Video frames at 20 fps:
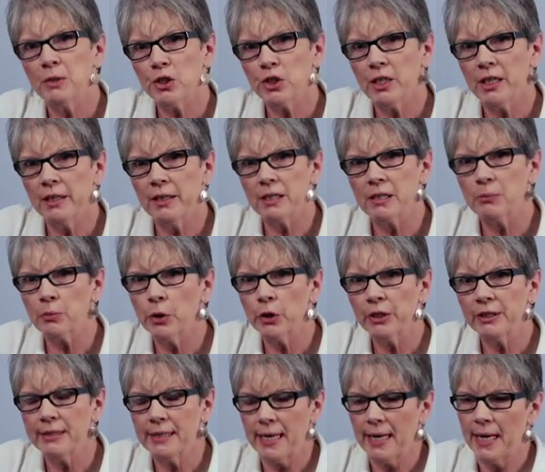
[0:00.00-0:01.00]
machine has
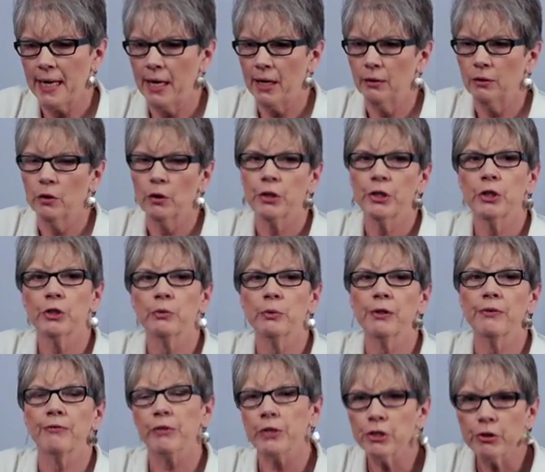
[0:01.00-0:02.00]
broken down or your
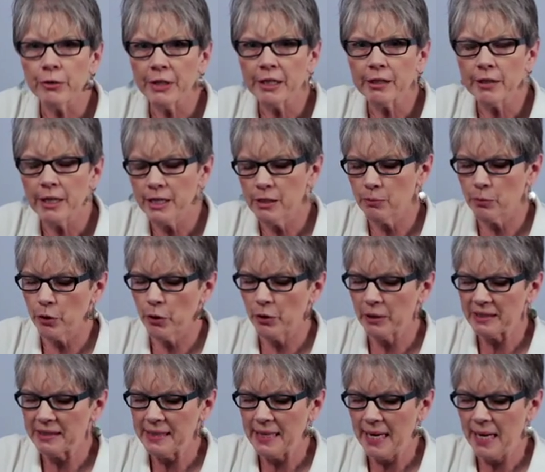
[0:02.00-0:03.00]
refrigerator has
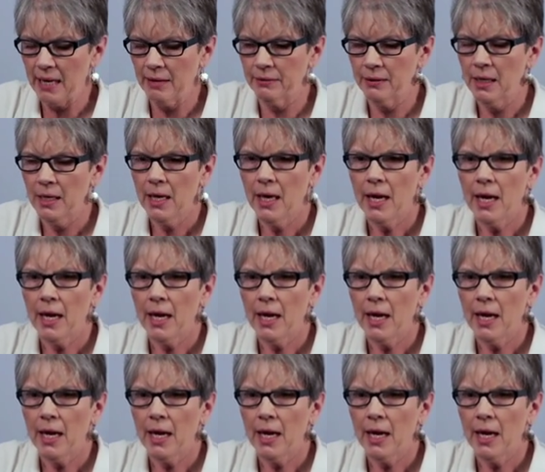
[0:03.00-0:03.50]
broken down